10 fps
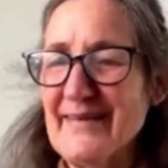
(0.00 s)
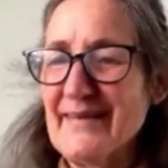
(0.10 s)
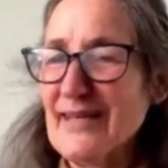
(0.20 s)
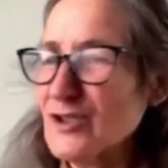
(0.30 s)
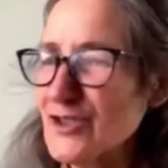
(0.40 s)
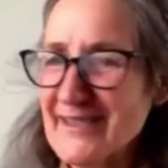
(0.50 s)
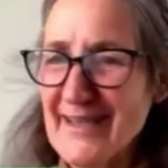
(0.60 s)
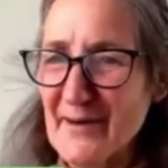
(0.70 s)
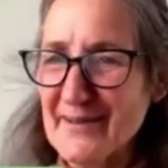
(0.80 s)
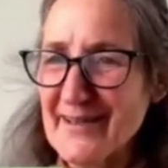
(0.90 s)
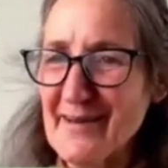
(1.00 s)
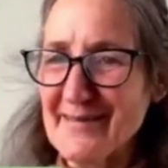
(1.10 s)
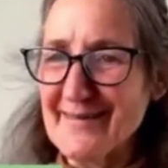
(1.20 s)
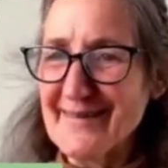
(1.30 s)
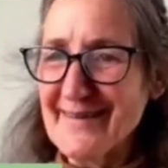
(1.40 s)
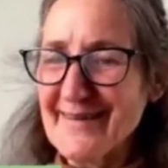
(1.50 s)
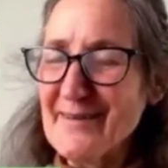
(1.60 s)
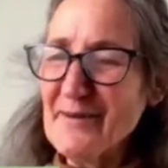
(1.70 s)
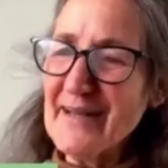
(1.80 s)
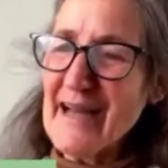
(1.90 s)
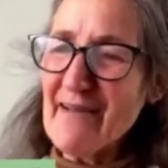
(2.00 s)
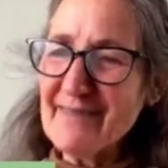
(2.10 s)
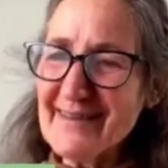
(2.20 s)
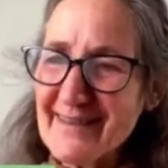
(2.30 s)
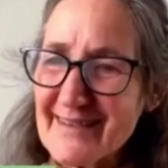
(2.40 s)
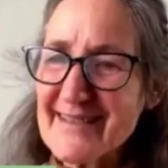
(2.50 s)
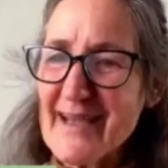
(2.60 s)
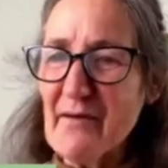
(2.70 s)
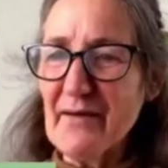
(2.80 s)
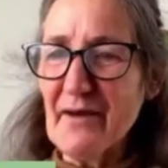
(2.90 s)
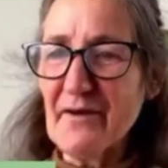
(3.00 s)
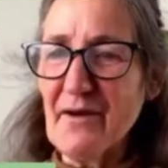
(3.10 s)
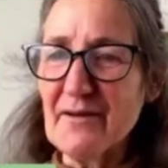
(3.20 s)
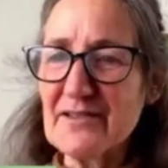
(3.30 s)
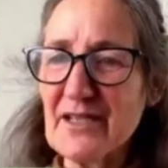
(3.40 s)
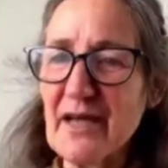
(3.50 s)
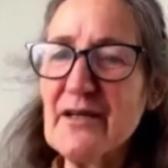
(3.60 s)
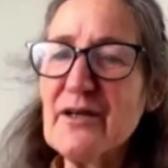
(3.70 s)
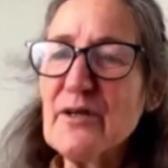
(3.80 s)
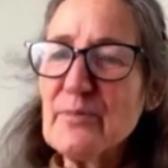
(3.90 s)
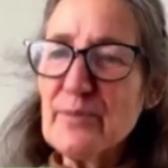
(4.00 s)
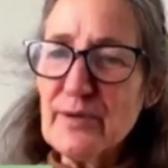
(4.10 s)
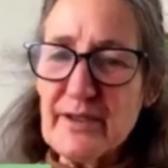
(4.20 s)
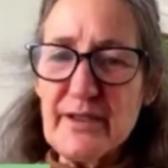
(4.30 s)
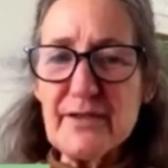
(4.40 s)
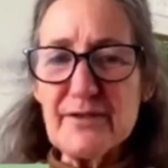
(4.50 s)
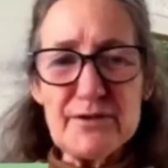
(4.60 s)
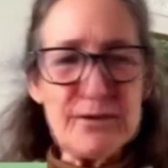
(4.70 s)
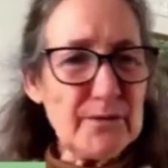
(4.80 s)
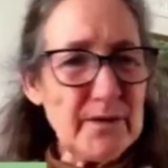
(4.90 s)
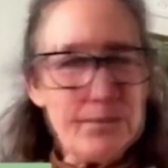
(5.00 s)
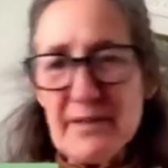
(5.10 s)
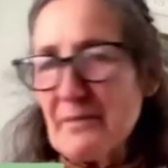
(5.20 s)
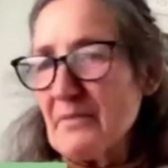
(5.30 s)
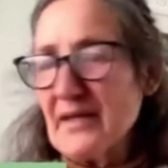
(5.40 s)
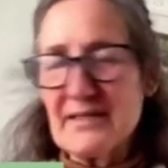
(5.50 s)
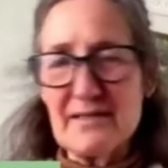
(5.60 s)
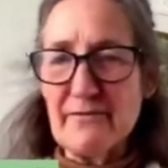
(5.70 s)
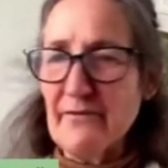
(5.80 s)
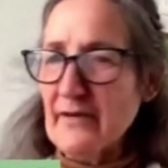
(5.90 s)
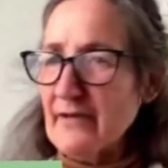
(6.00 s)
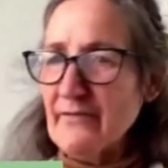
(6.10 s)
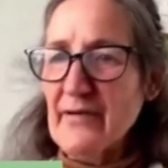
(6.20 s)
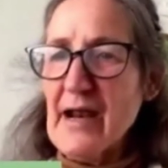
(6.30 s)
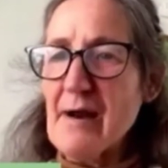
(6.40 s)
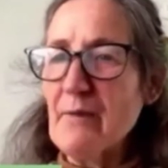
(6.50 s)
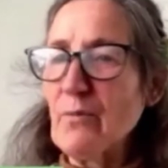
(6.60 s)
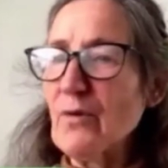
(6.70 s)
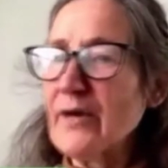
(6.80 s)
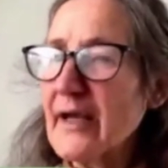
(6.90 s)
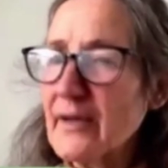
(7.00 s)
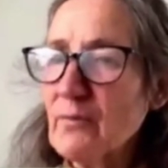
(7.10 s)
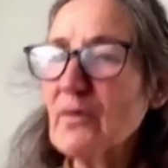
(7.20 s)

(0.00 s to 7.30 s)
That's your sourdough. You can have a little sourdough culture, put it into a big mix of flour and water, and it will